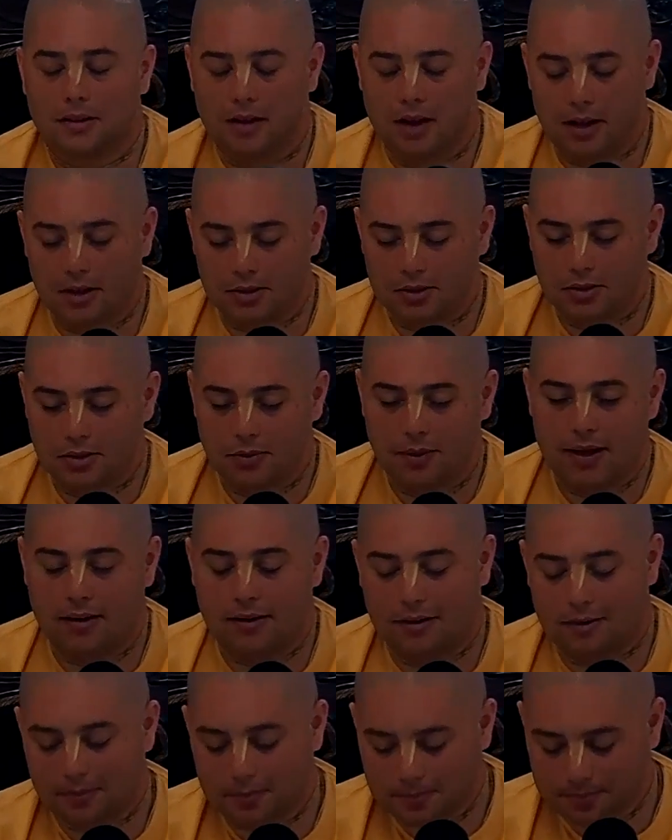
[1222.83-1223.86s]
hushed
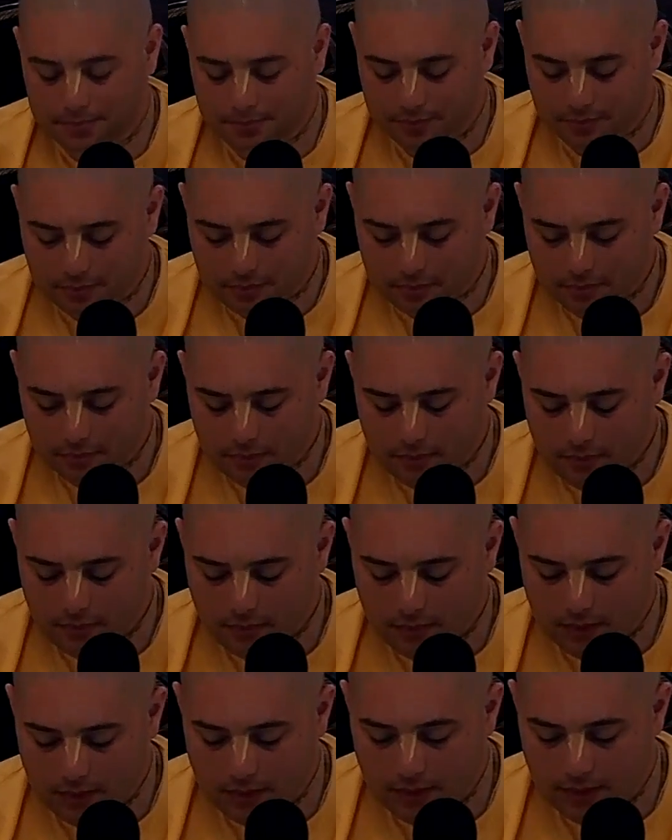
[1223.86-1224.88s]
manner.
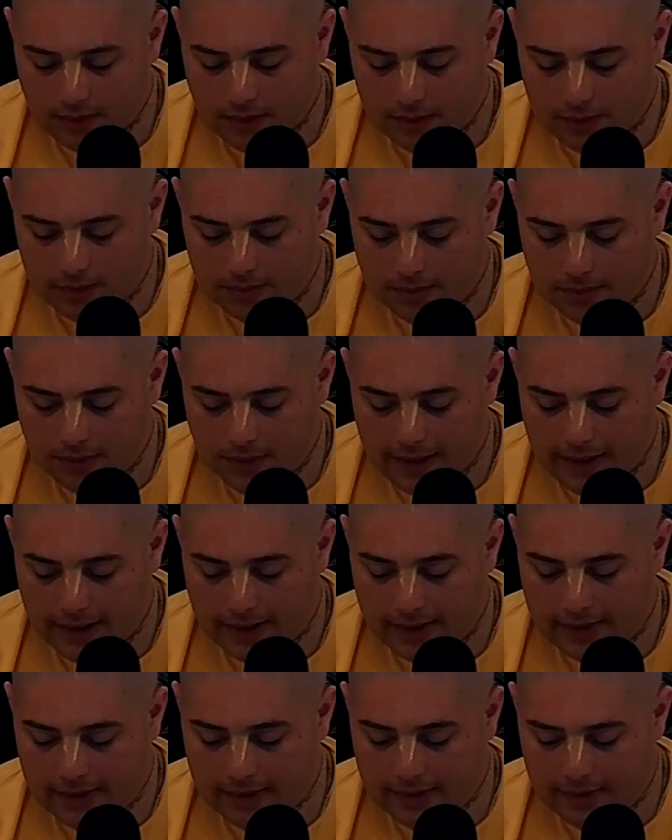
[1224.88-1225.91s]
Um,
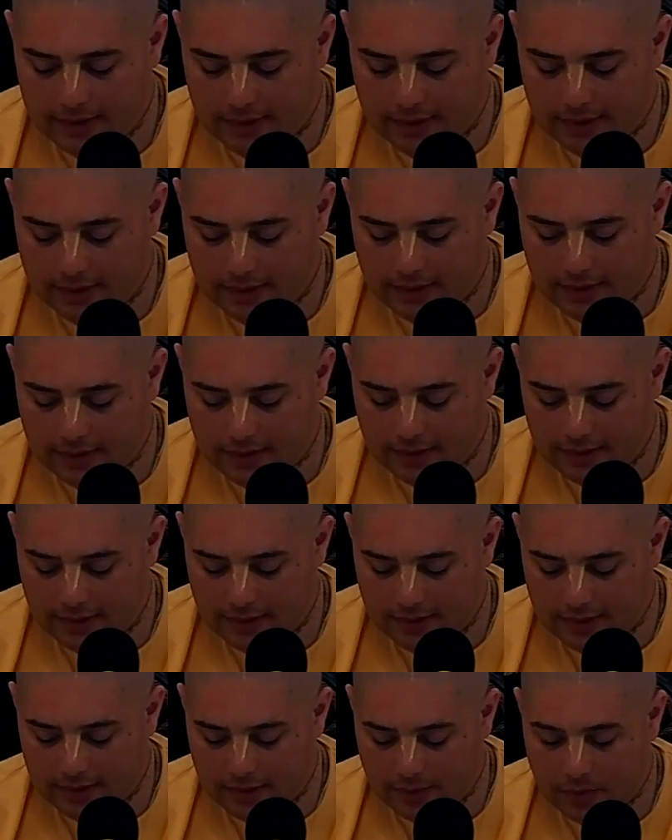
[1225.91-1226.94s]
and
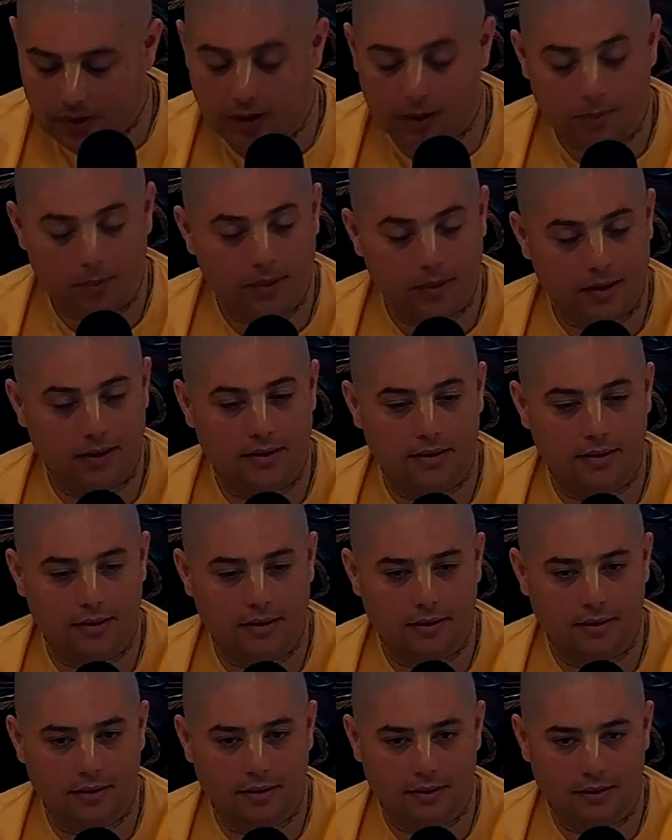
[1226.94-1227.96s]

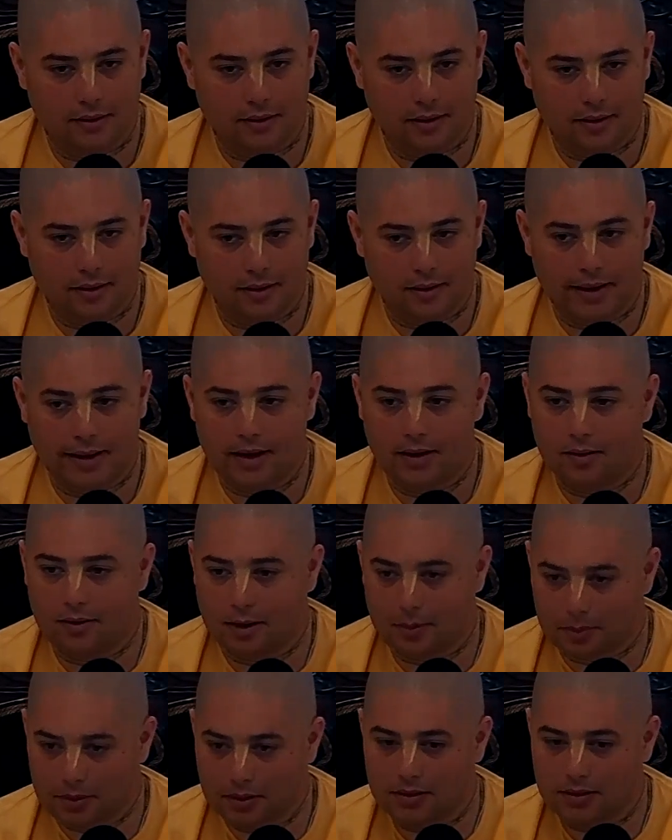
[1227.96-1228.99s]
Prabhupada uh,
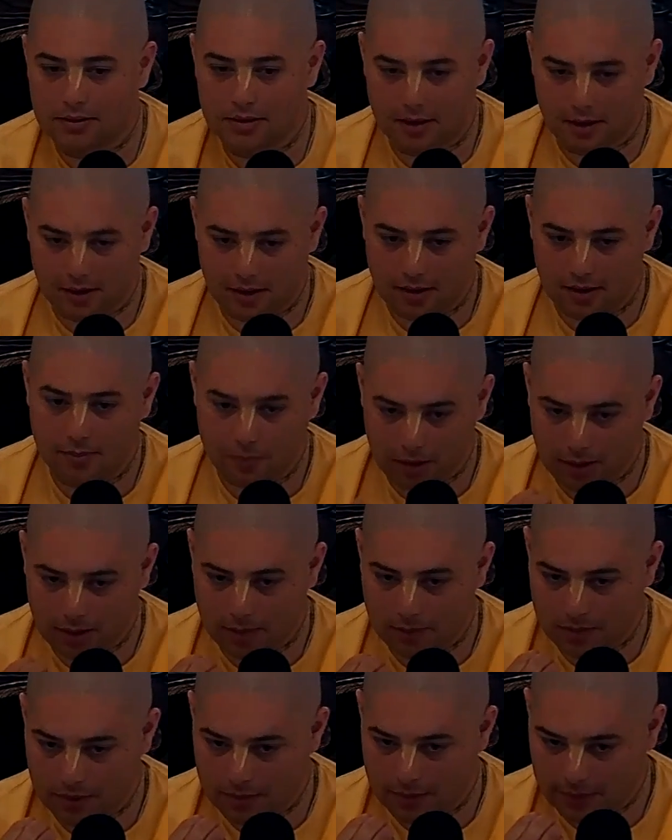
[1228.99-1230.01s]
interrupted the talk, uh,
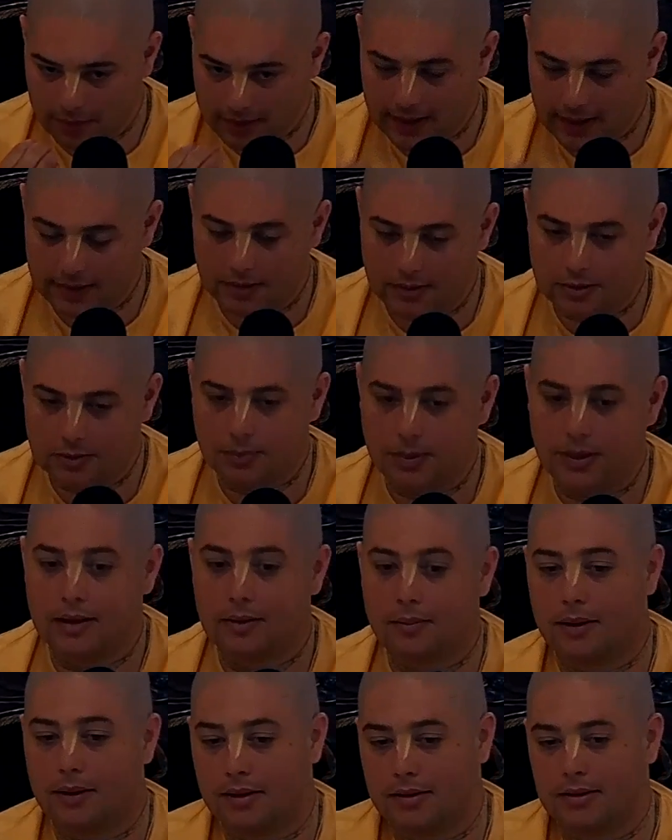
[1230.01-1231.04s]
Prabhupada began to
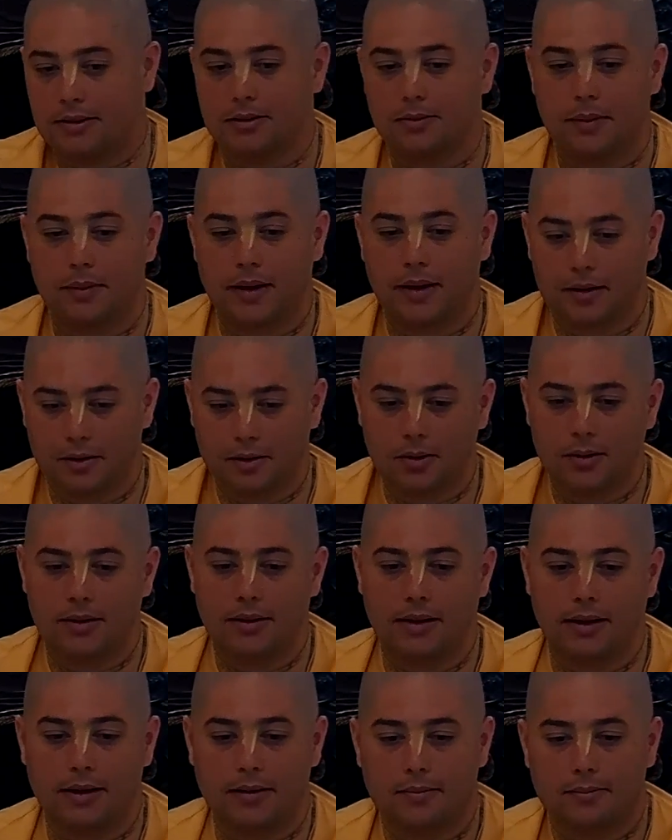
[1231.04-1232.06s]
speak about this man
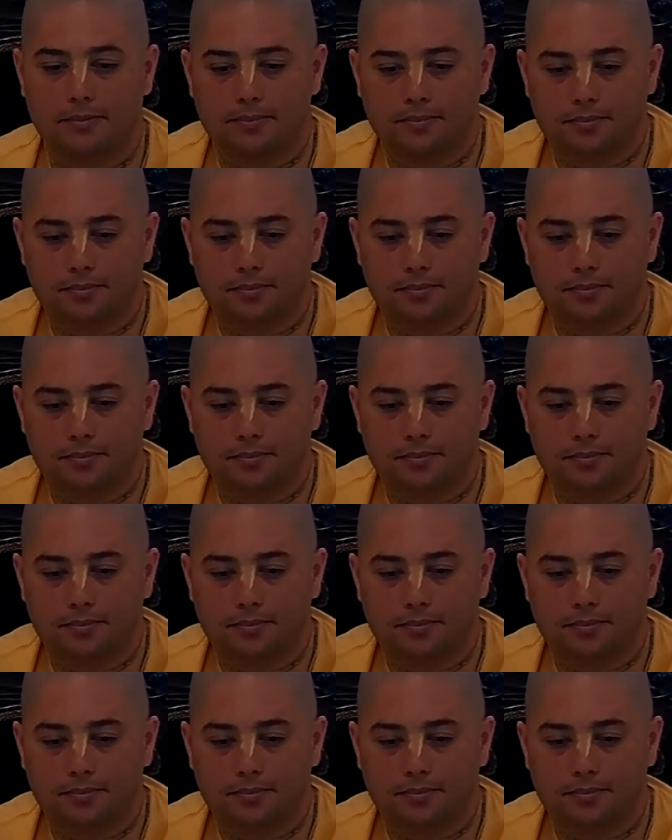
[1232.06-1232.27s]
doing that.